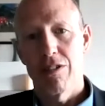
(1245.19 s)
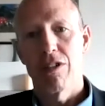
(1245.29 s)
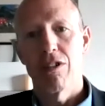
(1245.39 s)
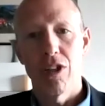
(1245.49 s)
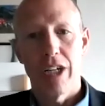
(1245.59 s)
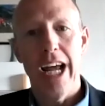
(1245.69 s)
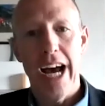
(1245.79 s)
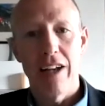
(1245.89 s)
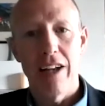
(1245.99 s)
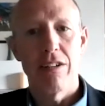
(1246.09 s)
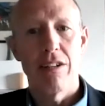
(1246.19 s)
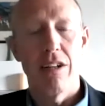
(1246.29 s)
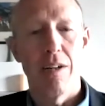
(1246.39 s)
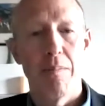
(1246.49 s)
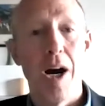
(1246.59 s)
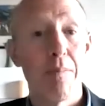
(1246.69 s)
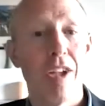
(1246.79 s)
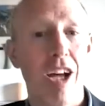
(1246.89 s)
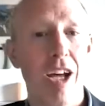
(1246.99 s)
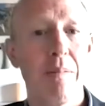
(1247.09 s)
look at
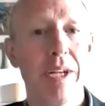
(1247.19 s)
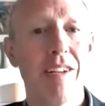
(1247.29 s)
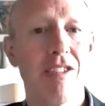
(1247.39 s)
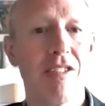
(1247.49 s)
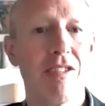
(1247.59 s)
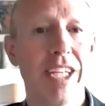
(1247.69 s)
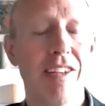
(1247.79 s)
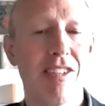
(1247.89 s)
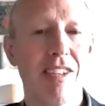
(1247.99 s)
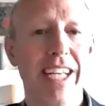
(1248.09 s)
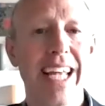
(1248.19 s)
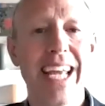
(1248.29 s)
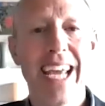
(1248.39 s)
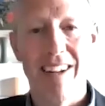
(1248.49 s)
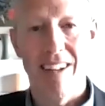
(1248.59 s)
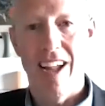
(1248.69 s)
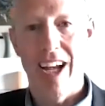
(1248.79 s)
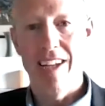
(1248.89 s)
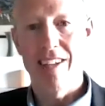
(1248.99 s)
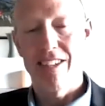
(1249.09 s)
uptime is to
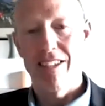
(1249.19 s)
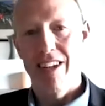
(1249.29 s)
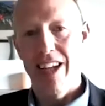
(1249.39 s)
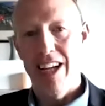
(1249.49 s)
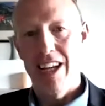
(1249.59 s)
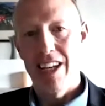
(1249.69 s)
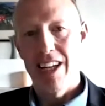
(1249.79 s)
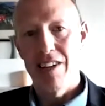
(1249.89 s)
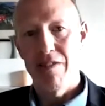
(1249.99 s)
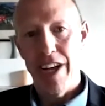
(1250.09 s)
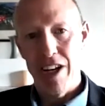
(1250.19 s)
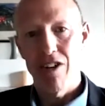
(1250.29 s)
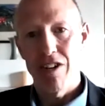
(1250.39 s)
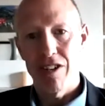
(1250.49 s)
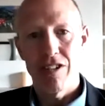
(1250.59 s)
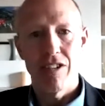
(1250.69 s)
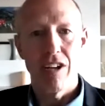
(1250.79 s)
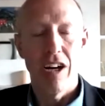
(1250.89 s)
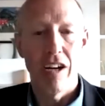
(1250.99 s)
analyze a vendor's